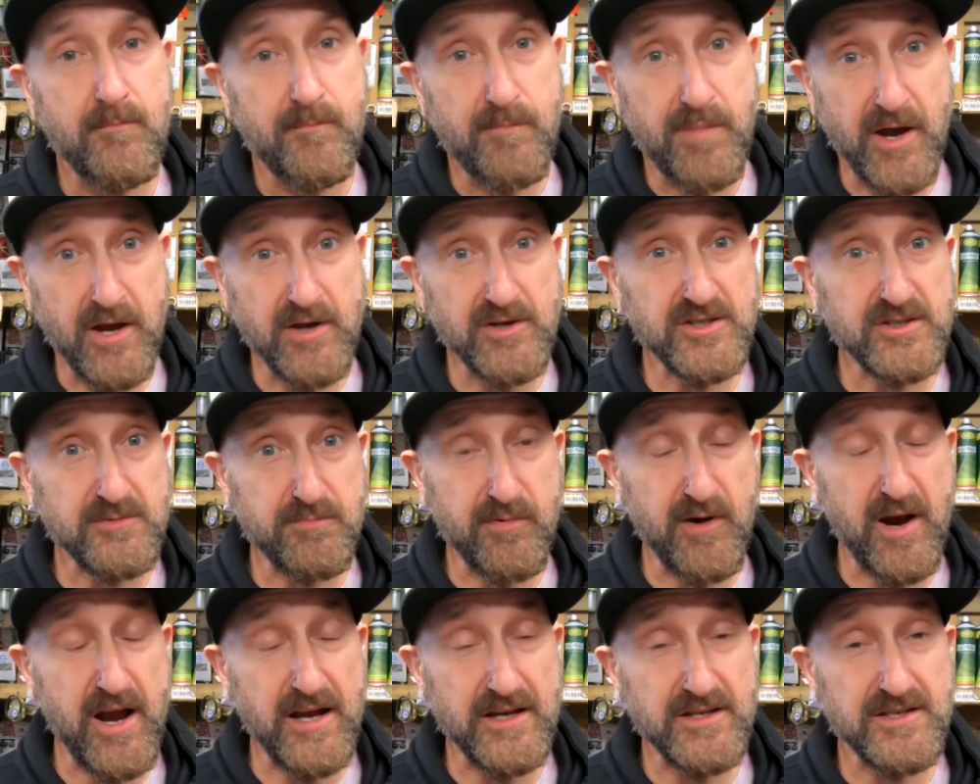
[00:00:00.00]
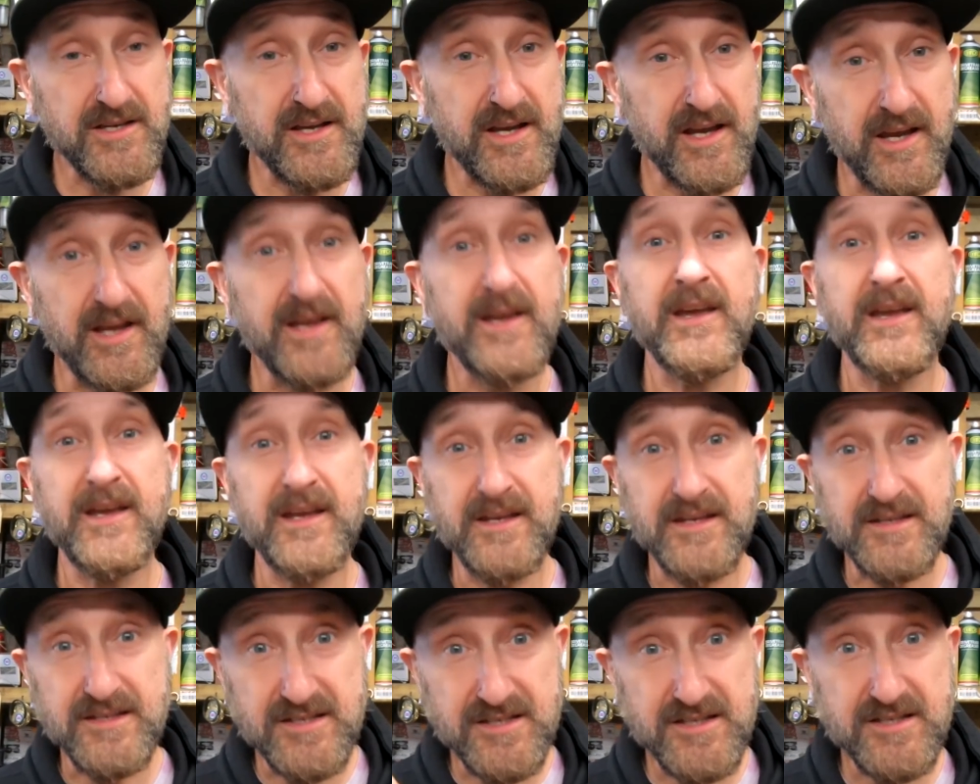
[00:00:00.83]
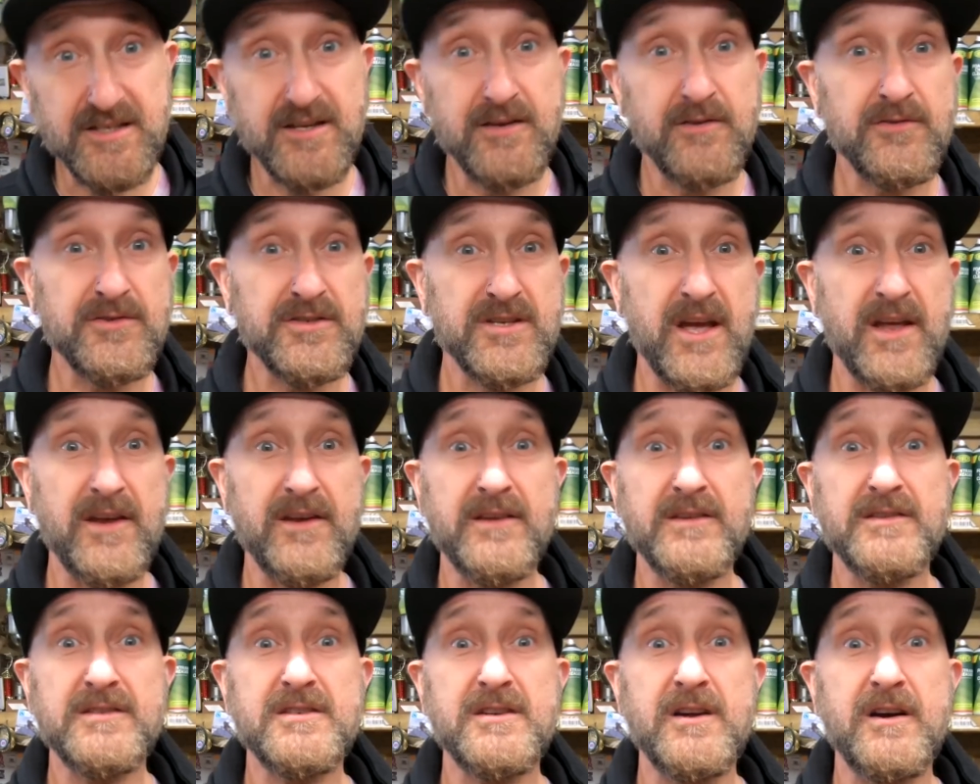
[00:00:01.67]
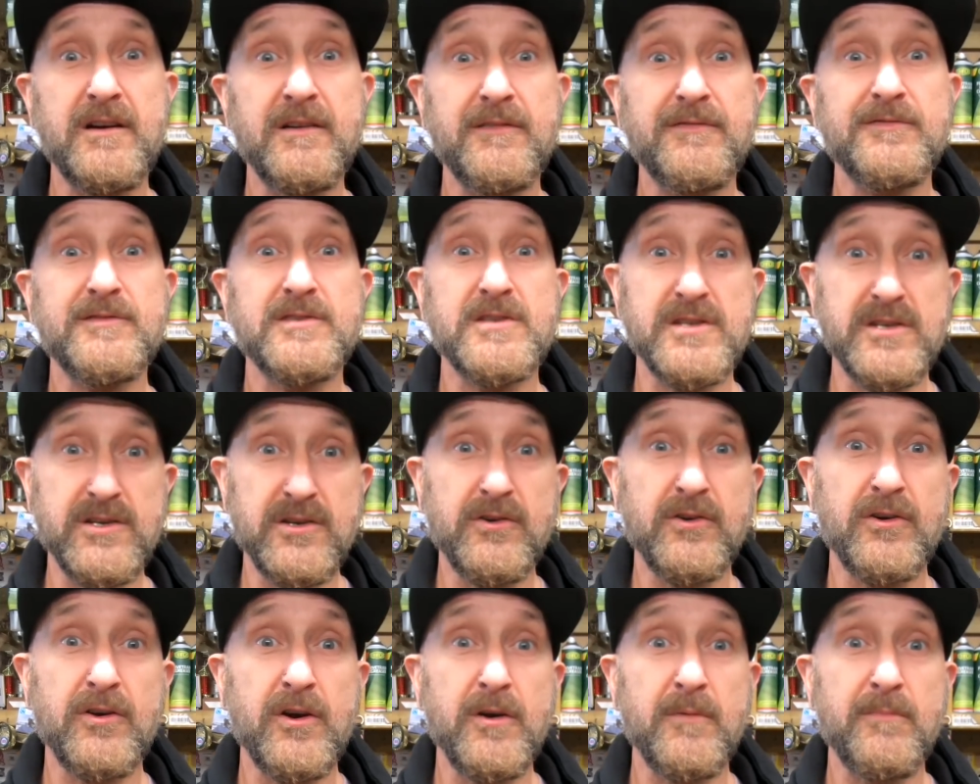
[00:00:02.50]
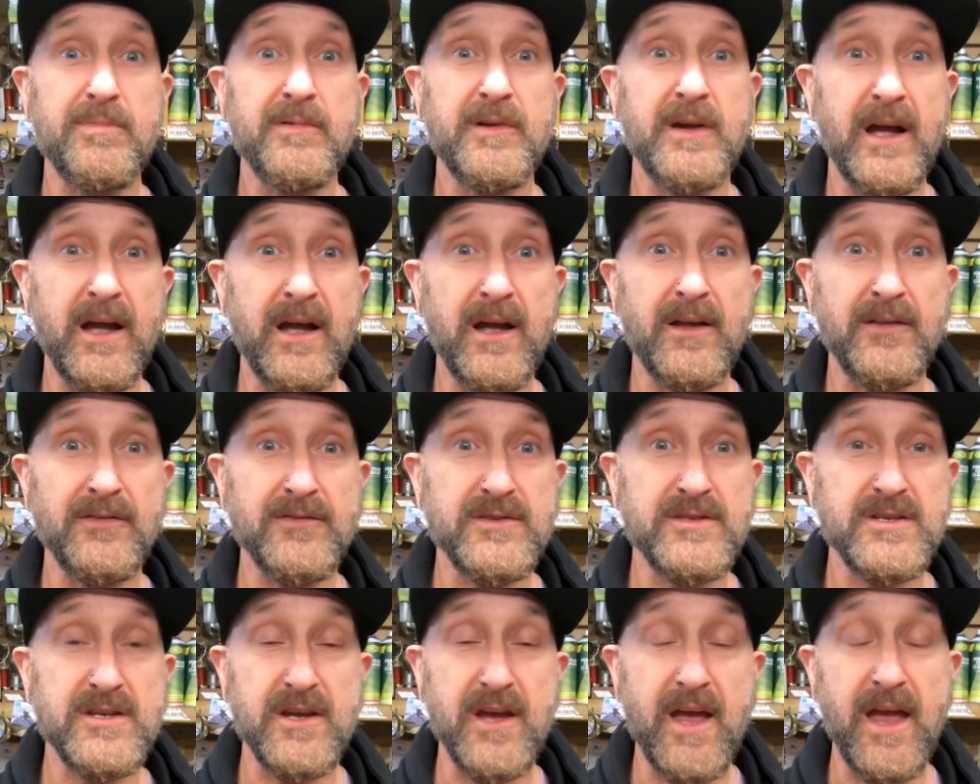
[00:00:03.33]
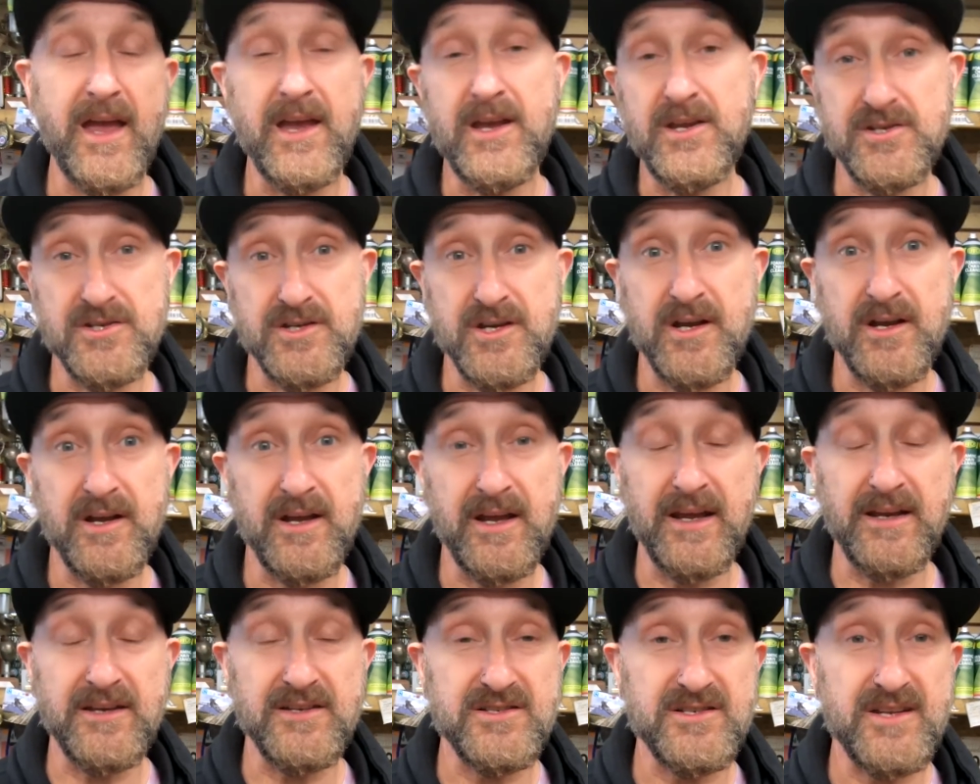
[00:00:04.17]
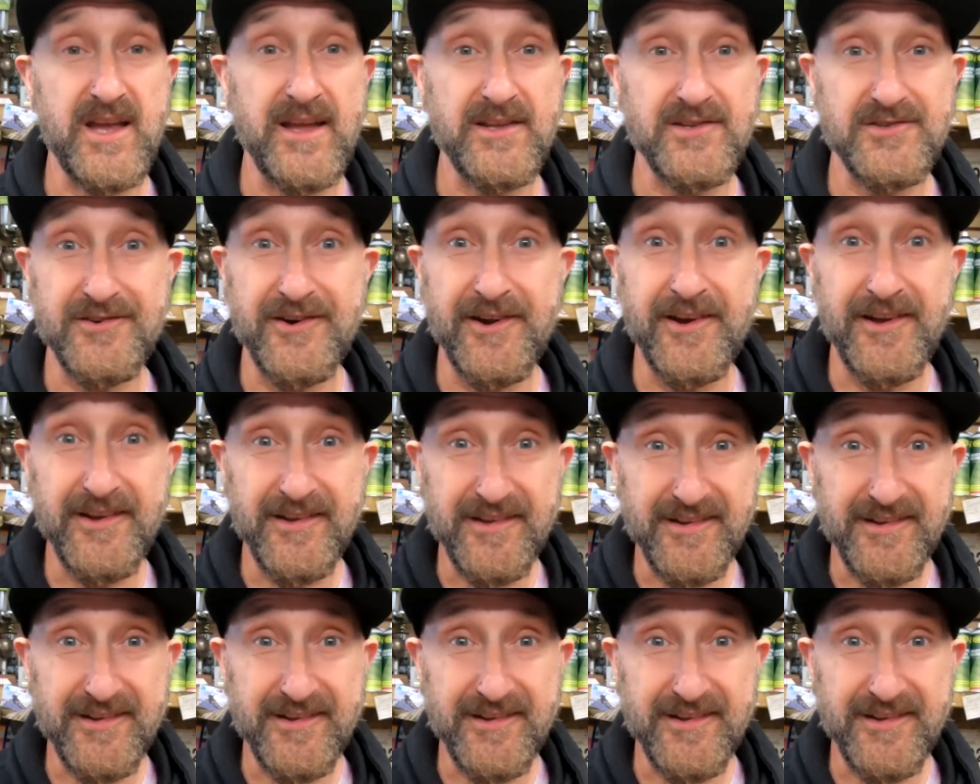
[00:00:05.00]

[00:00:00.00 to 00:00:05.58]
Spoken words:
Post Brexit, he is still sending stuff to Europe and to Asia, etc.